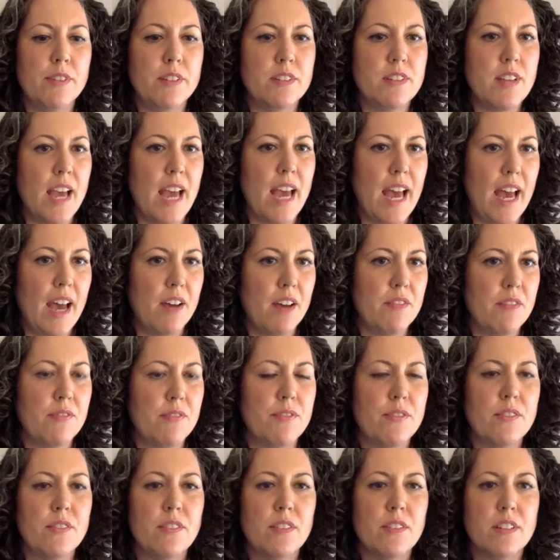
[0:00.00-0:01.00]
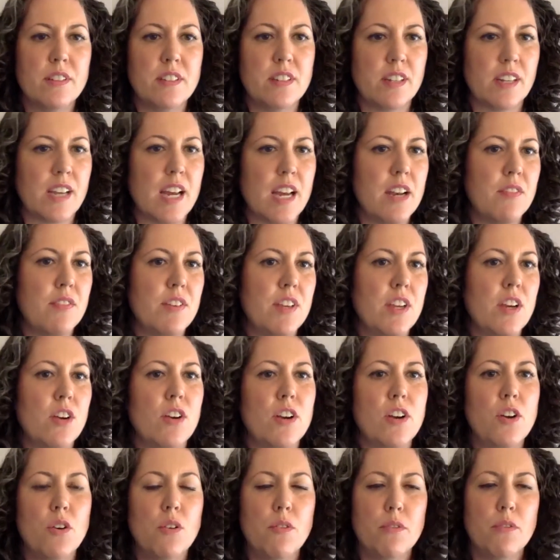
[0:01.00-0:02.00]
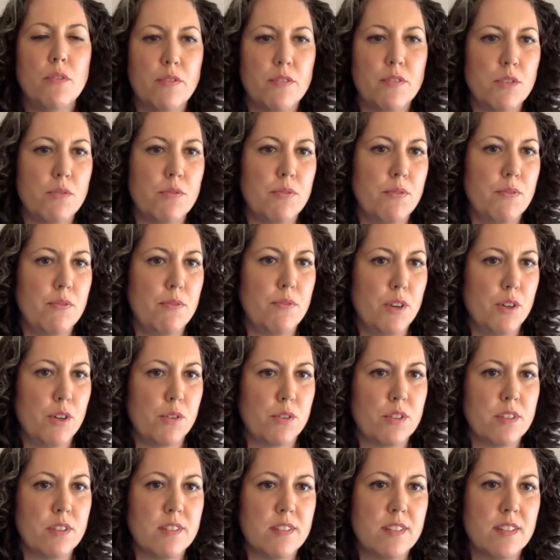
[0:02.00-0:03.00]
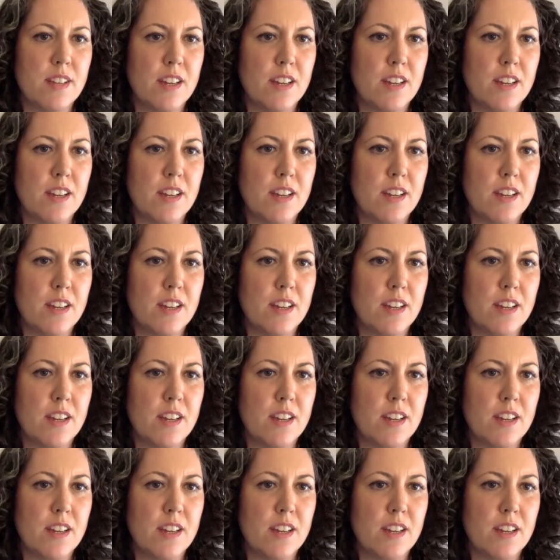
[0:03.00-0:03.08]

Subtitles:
to kind of hear an overview from folks